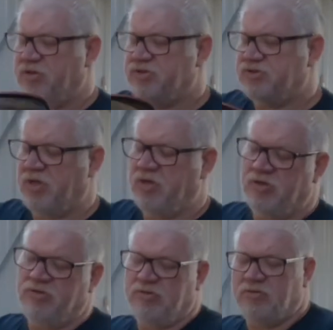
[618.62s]
so
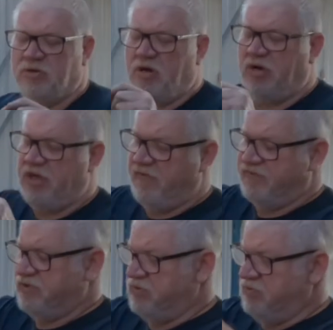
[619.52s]
I'll have
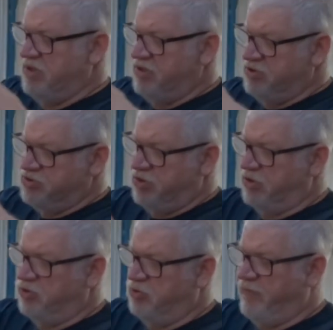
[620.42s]
to drill
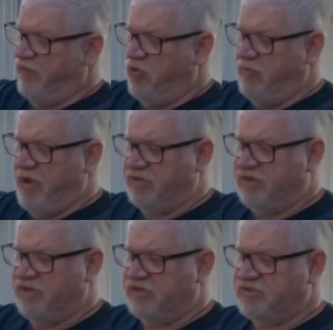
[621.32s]
it all before mounting
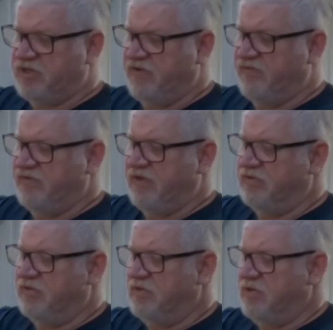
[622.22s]
and stuff, and then
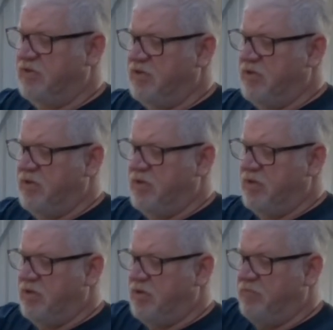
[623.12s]

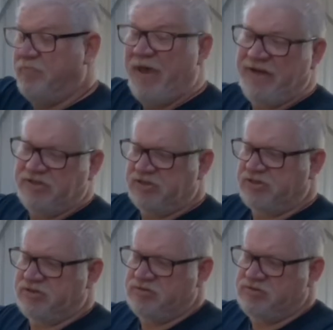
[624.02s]
paint it.
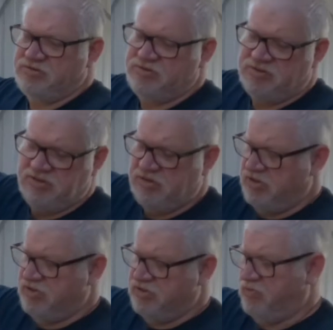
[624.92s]

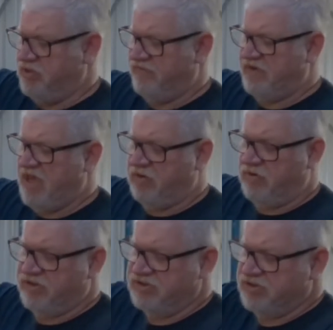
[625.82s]
whatever colour I
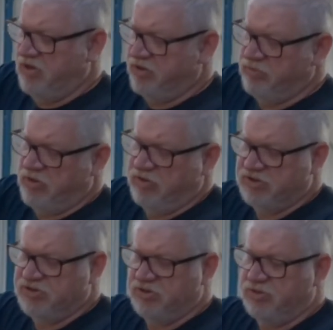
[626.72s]
decide I'm going to
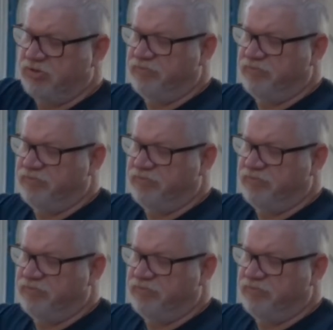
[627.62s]
do.